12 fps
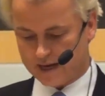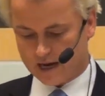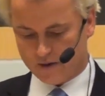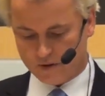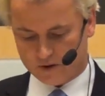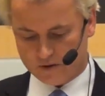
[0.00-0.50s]

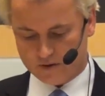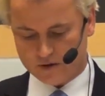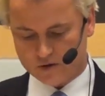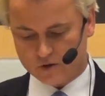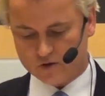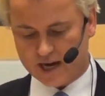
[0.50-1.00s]
in our
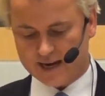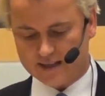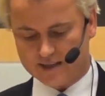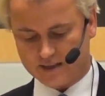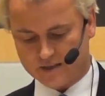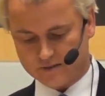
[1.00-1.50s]

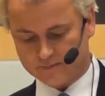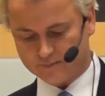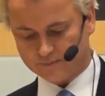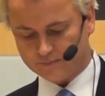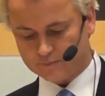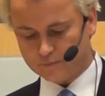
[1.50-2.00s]
societies.
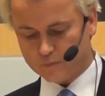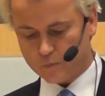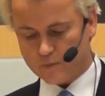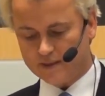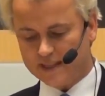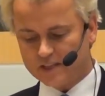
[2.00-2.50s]

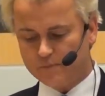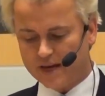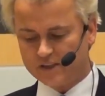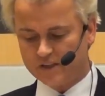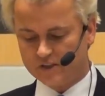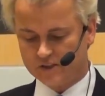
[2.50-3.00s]
This
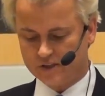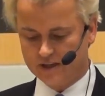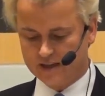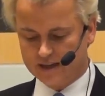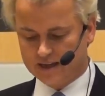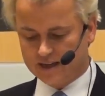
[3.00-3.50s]
message,
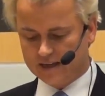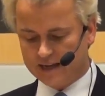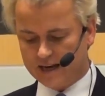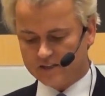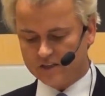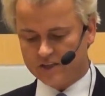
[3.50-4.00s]

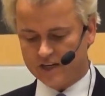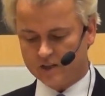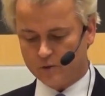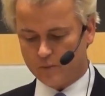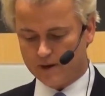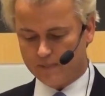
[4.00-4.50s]
ladies and
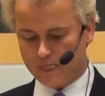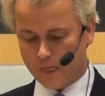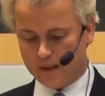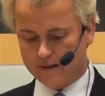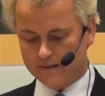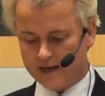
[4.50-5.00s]

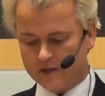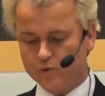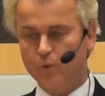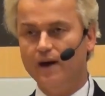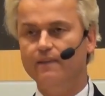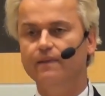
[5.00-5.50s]
gentlemen,
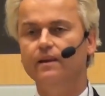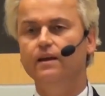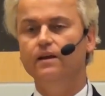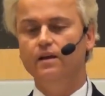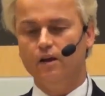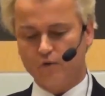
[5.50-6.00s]
is one
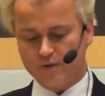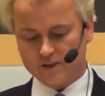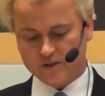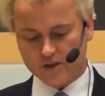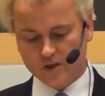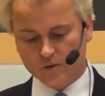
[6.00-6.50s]
of
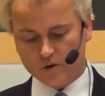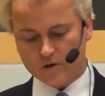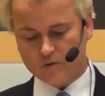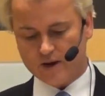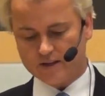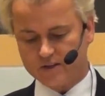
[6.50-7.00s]
which the
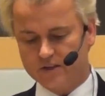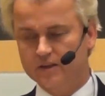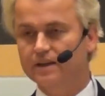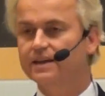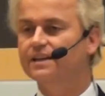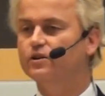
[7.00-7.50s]
Eurocrats
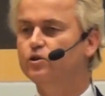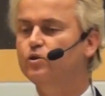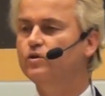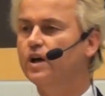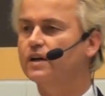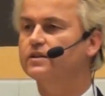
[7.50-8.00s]

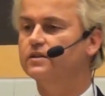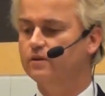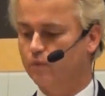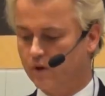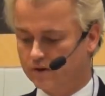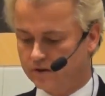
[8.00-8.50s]
do
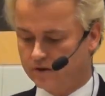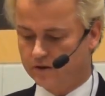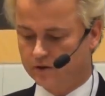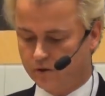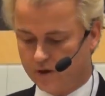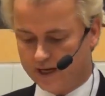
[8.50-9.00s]
not
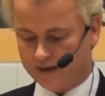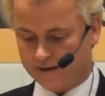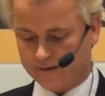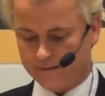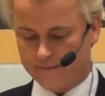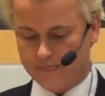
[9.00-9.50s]
want to
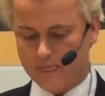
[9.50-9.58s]
hear.